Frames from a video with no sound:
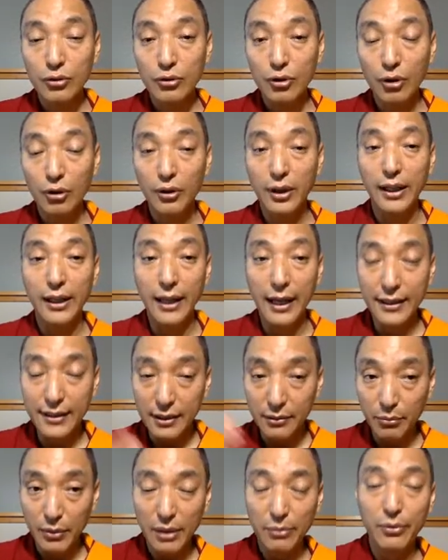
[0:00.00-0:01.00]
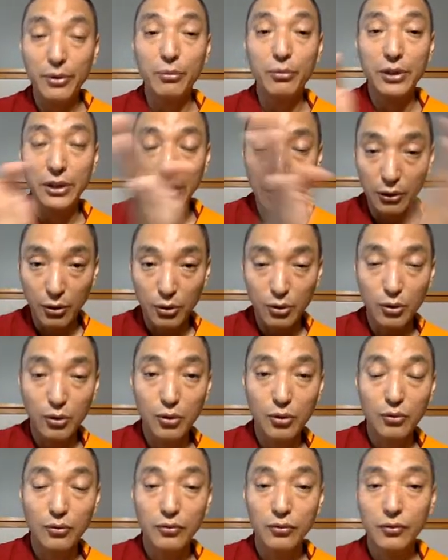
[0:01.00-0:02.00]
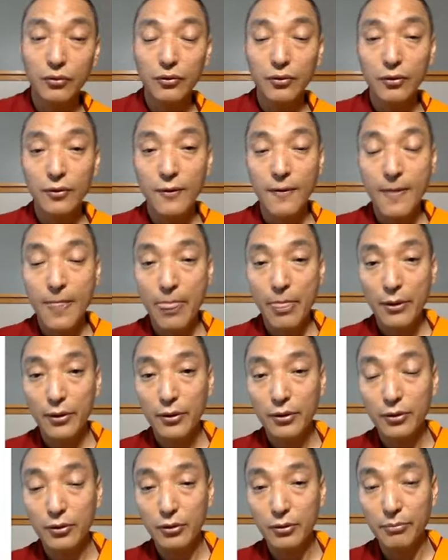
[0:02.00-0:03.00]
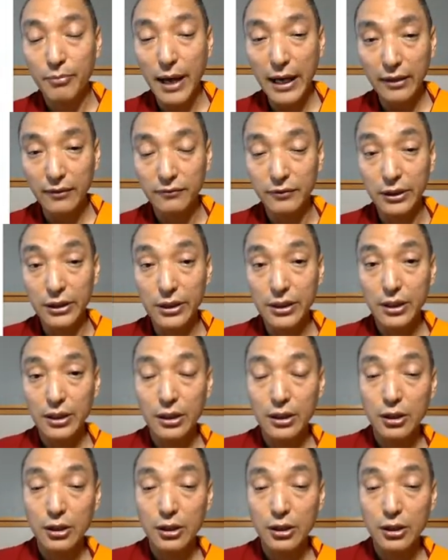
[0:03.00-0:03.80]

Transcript: Okay, I think maybe we can go backward.